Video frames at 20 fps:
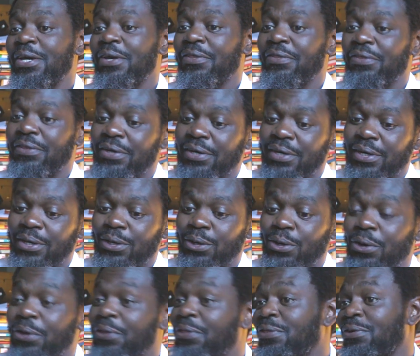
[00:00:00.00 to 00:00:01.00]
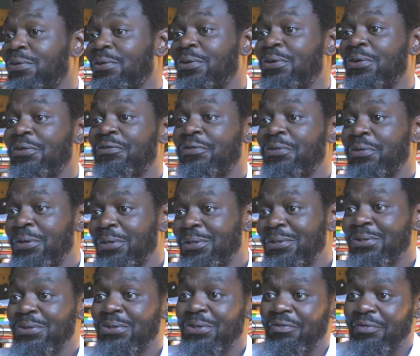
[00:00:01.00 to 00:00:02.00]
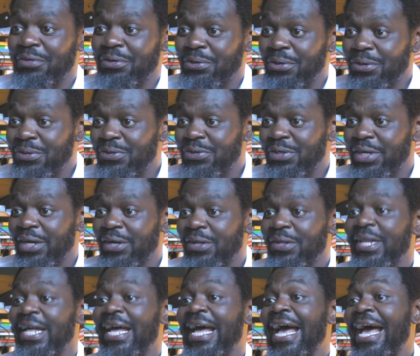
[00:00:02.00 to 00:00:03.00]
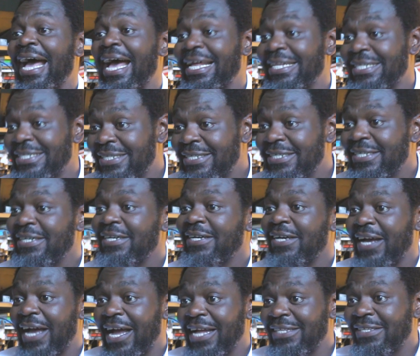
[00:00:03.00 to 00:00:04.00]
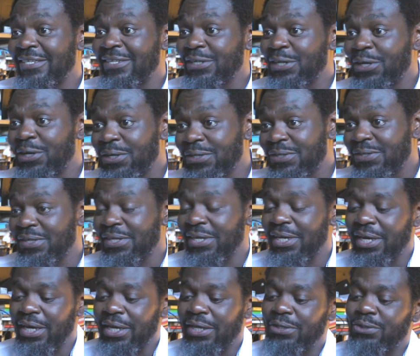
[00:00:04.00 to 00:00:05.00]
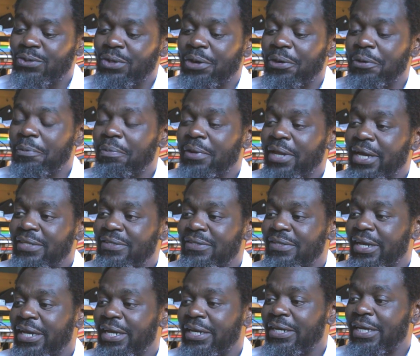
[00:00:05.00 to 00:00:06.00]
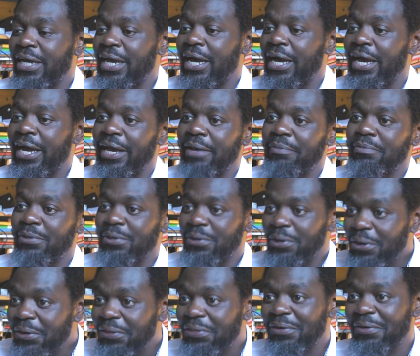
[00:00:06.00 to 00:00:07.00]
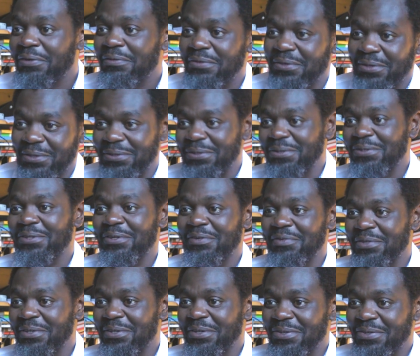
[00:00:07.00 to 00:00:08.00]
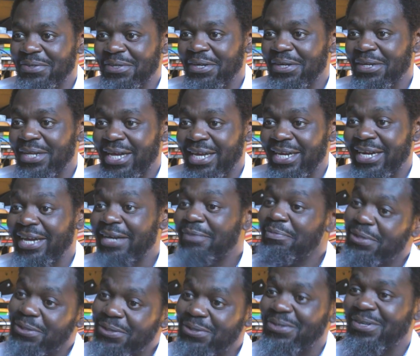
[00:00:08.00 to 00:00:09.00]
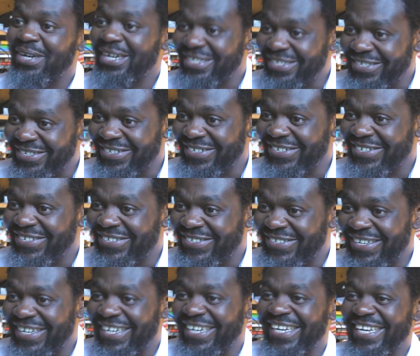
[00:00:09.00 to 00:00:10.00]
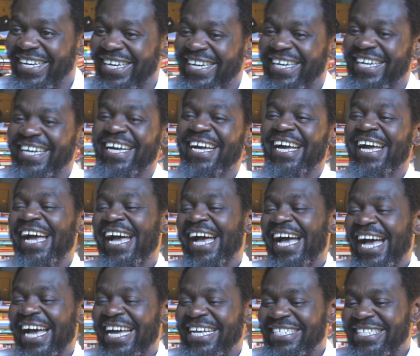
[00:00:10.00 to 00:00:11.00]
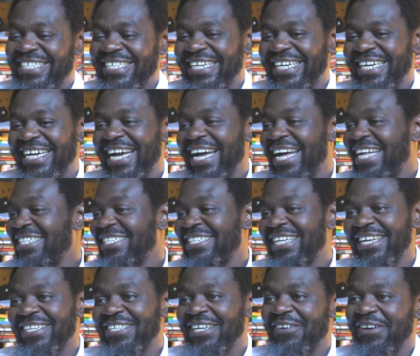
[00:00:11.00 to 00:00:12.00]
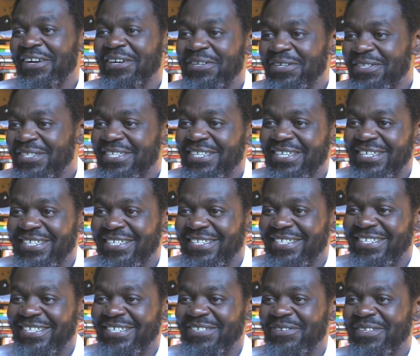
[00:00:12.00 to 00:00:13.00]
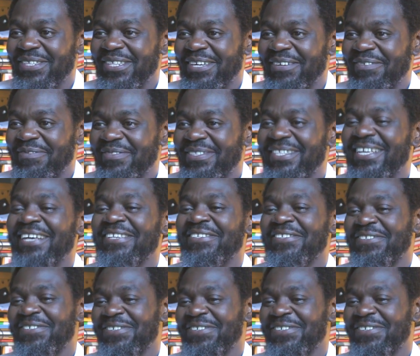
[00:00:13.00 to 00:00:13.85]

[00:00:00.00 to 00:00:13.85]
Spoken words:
the author of Chronicles of a Runs Girl and Auntie Ngozi? So I replied saying, I am the author of Chronicles of a Runs Girl, and I am also Auntie Ngozi. and that's how I got the deal with them. That's the